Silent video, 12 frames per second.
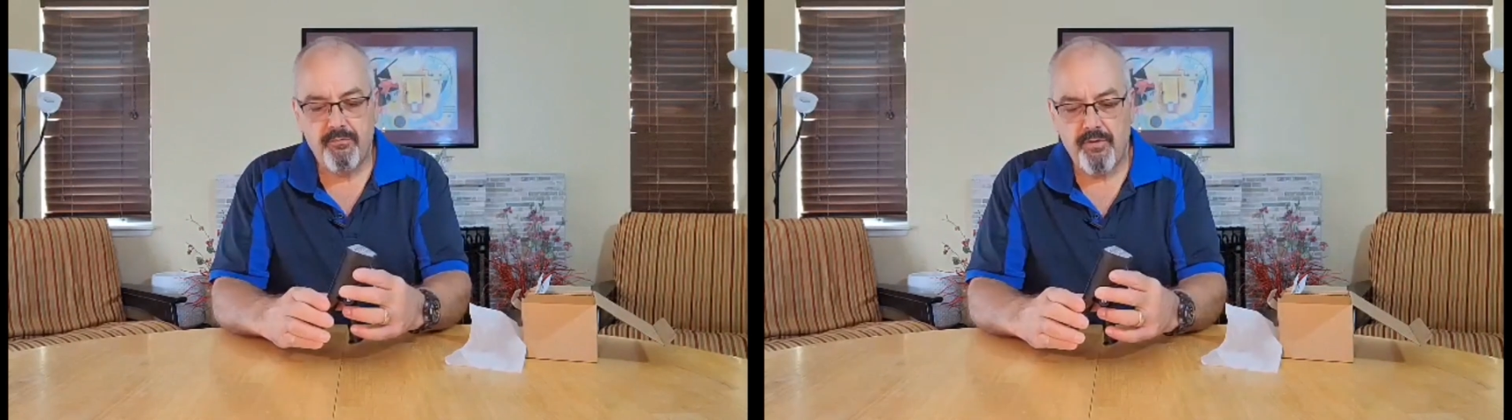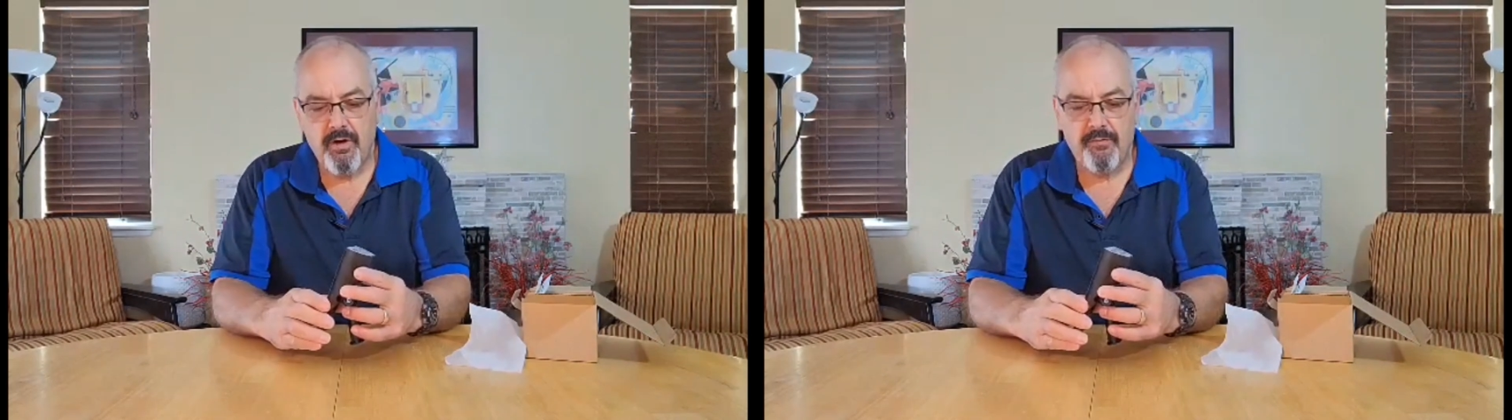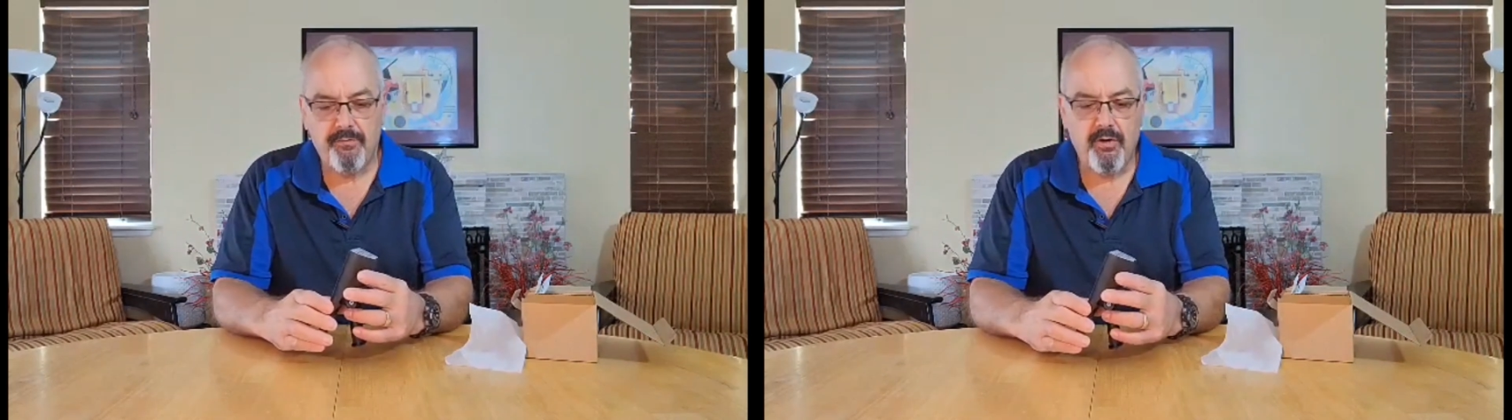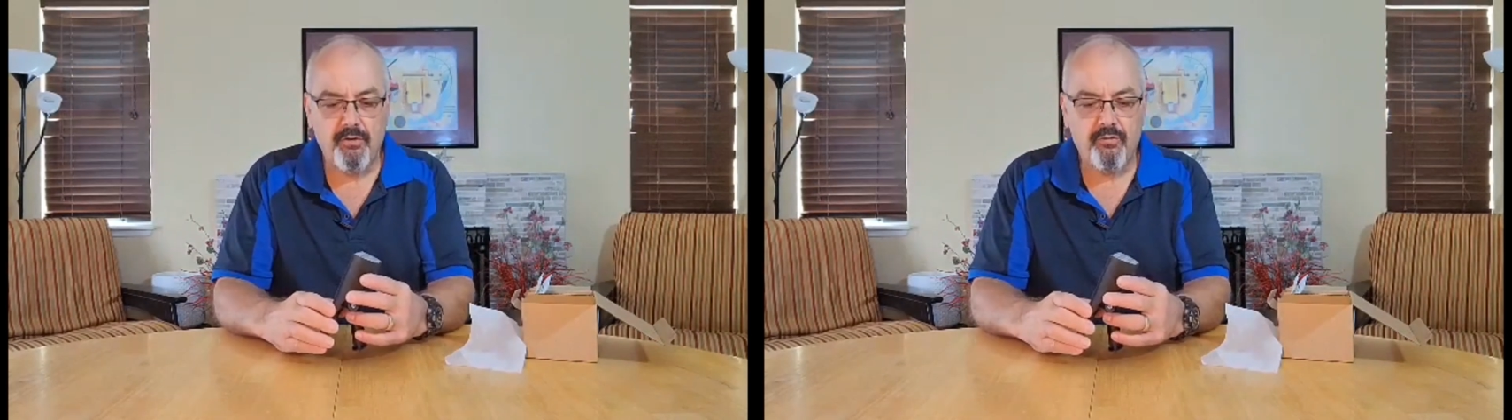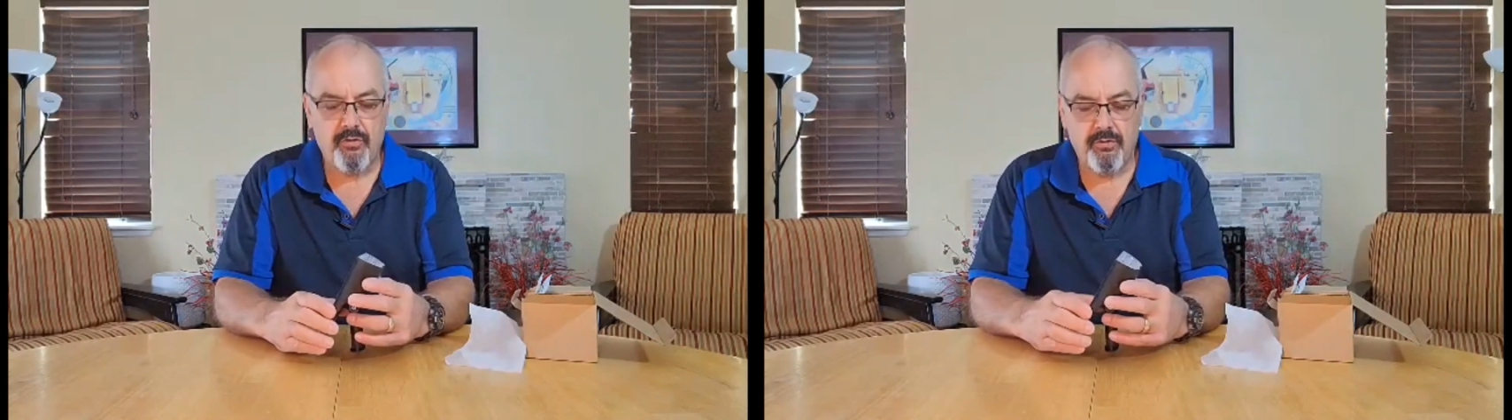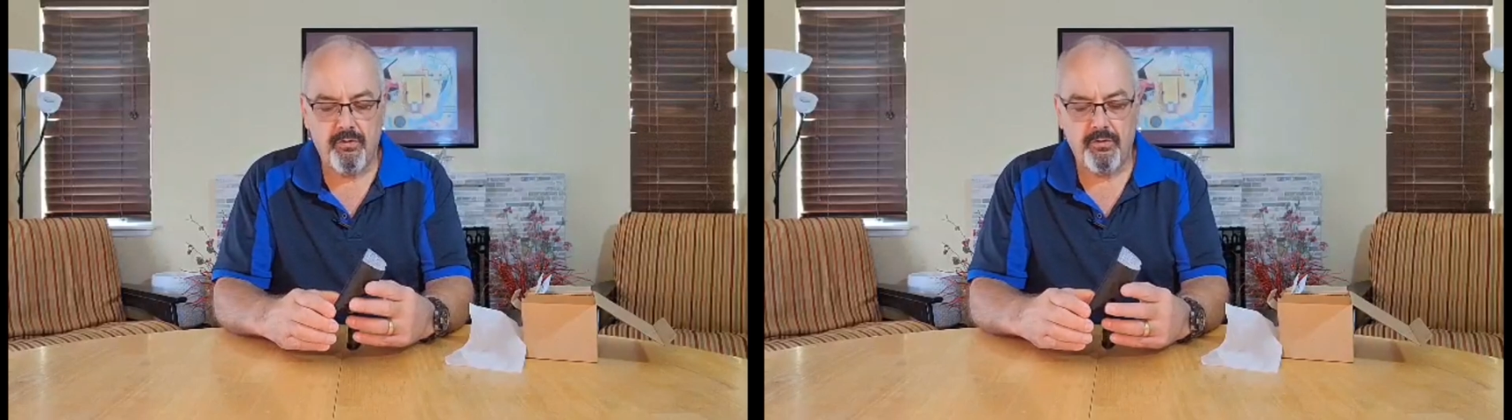Very
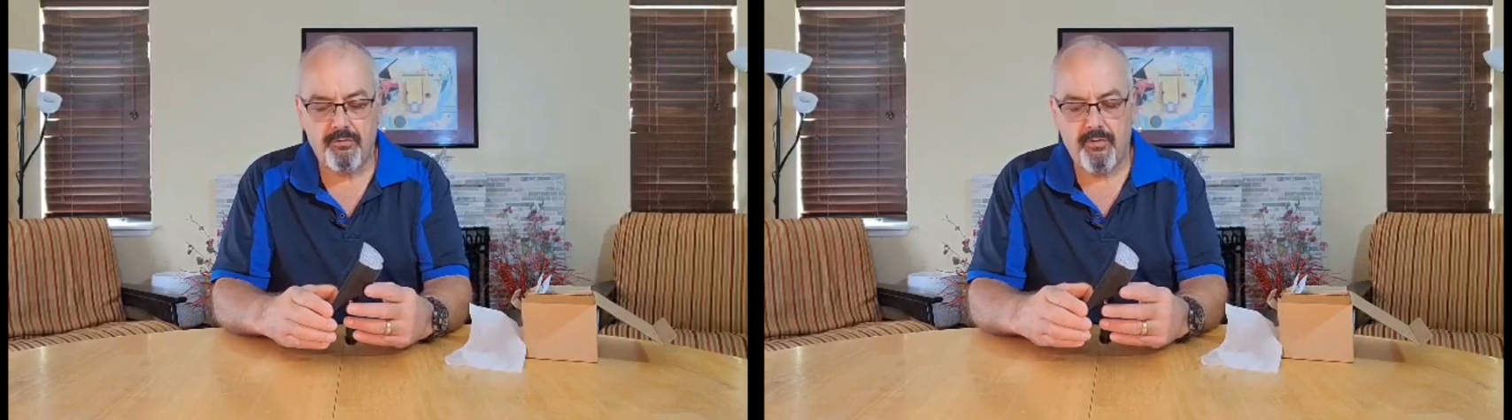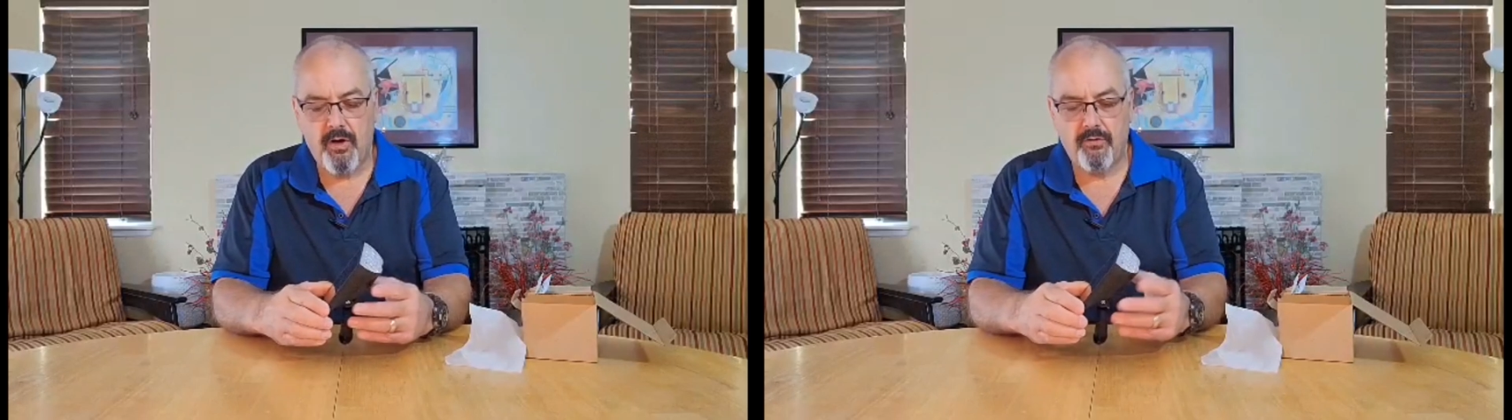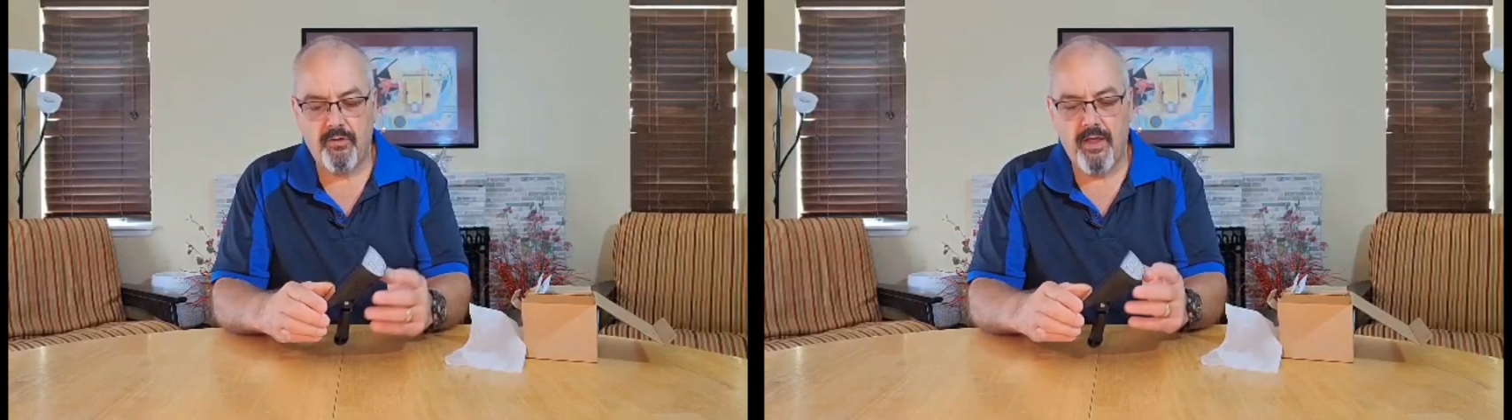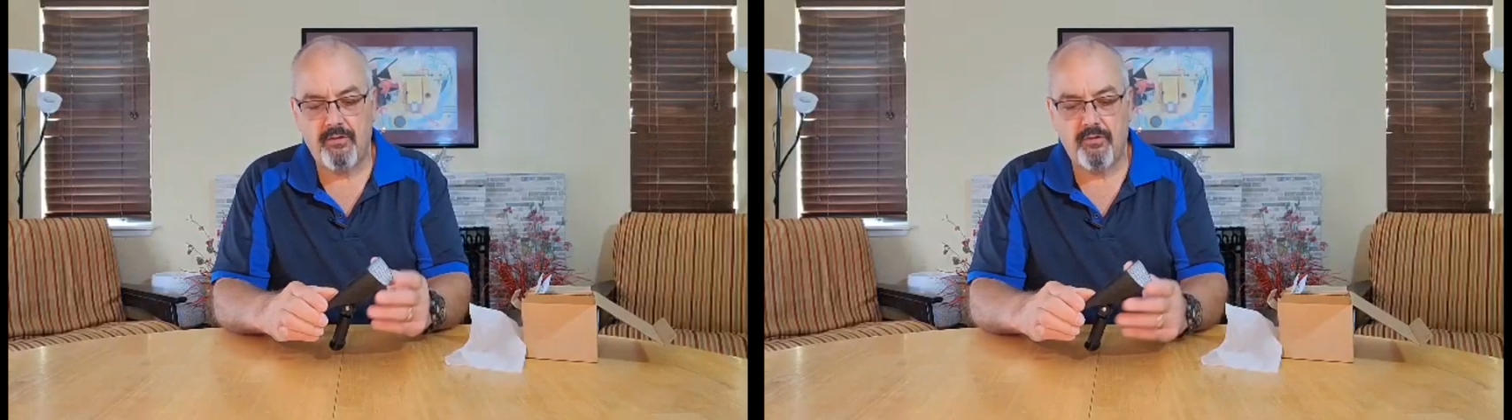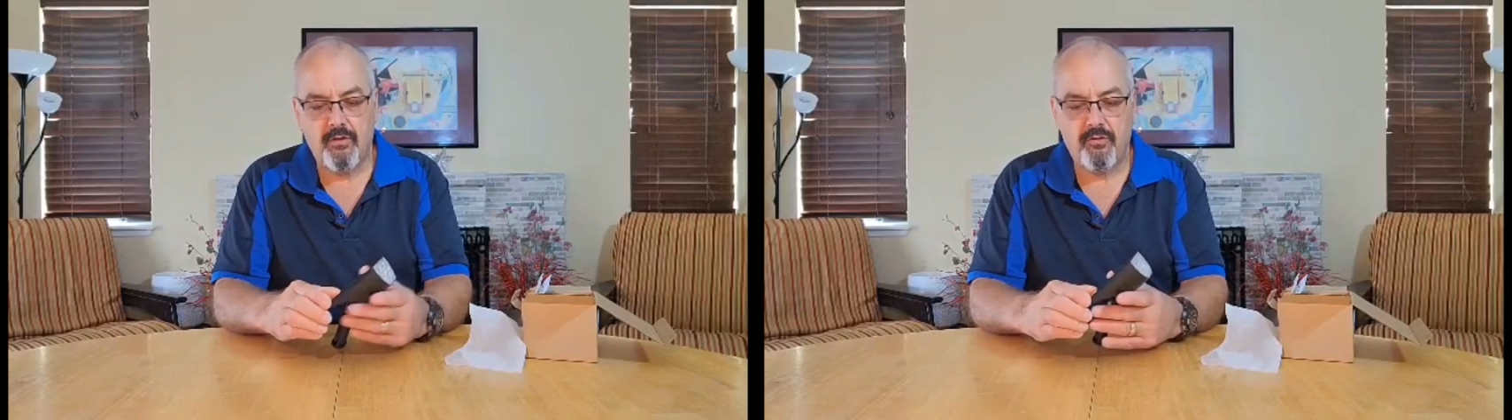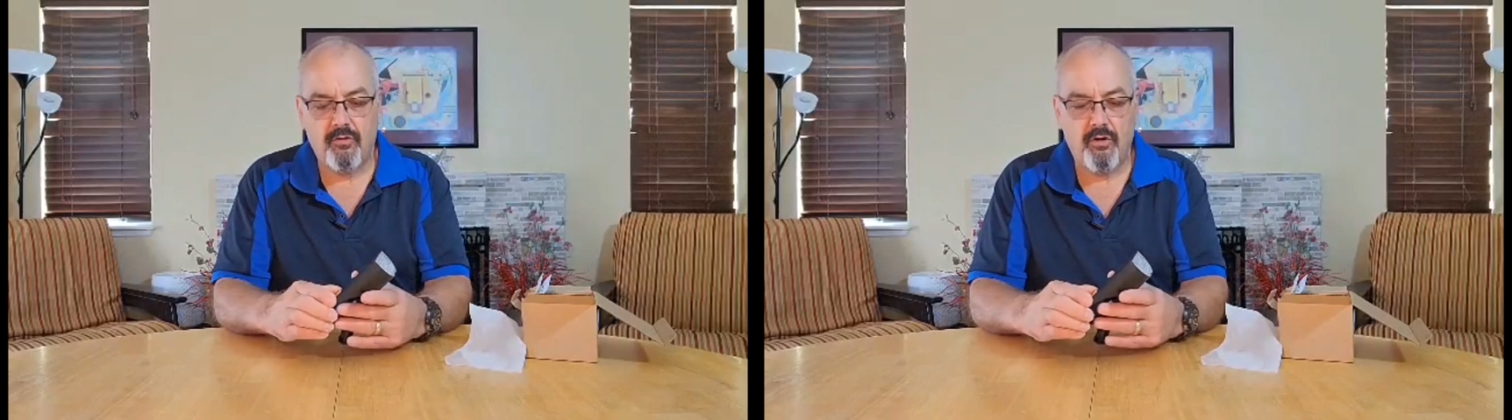versatile as far as that's
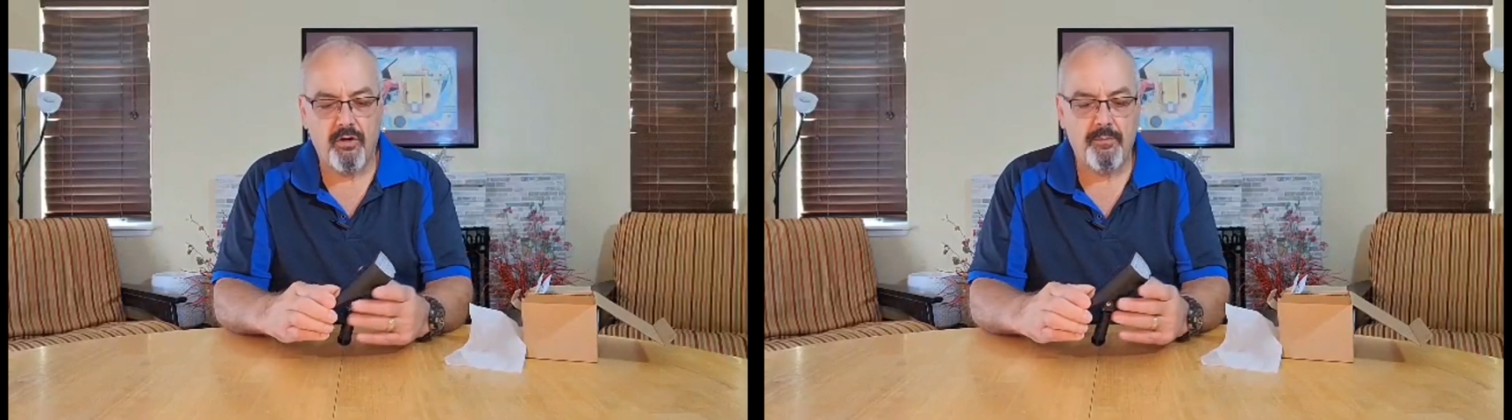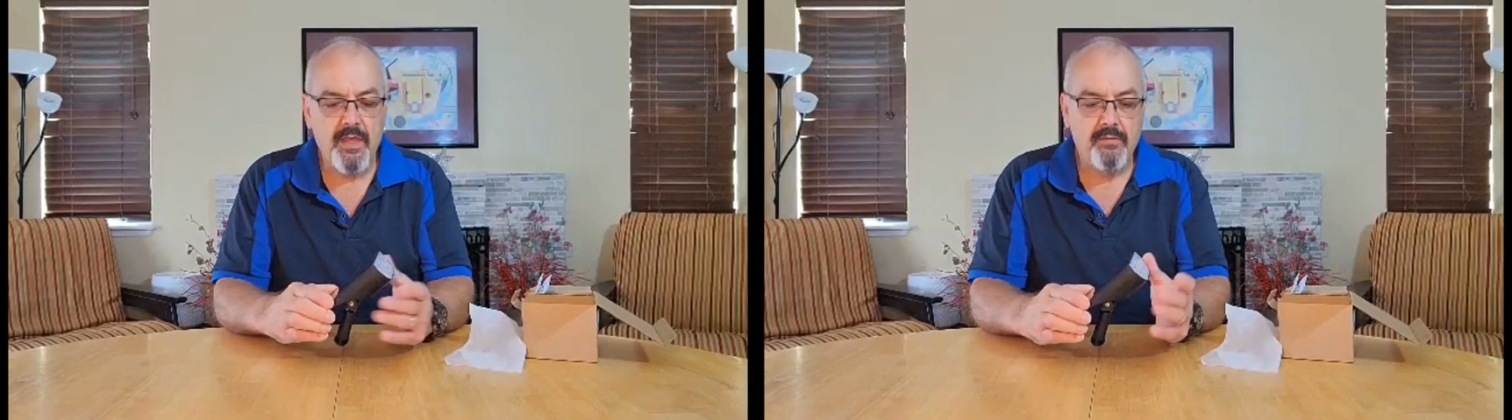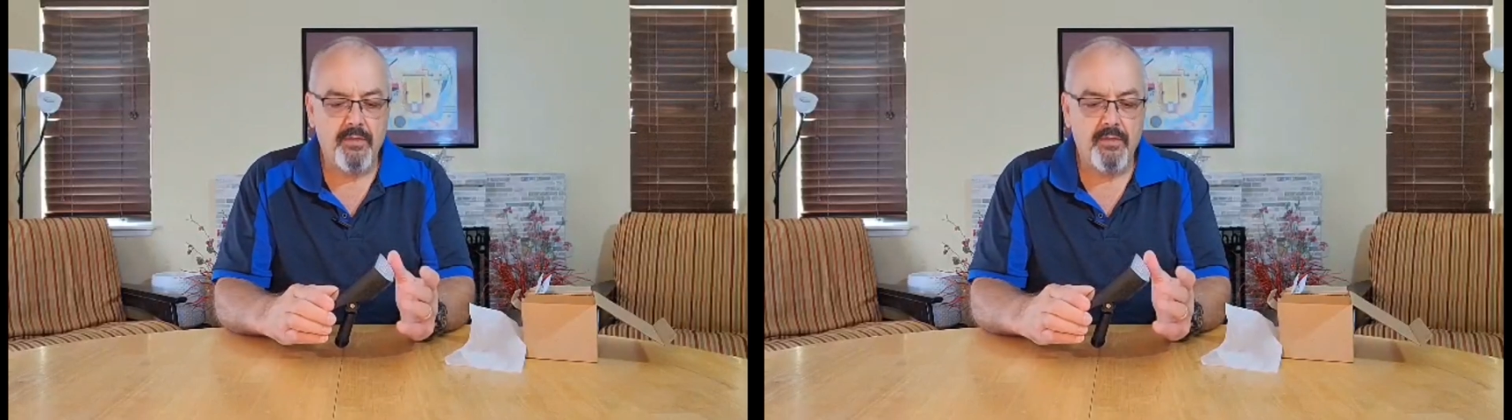concerned.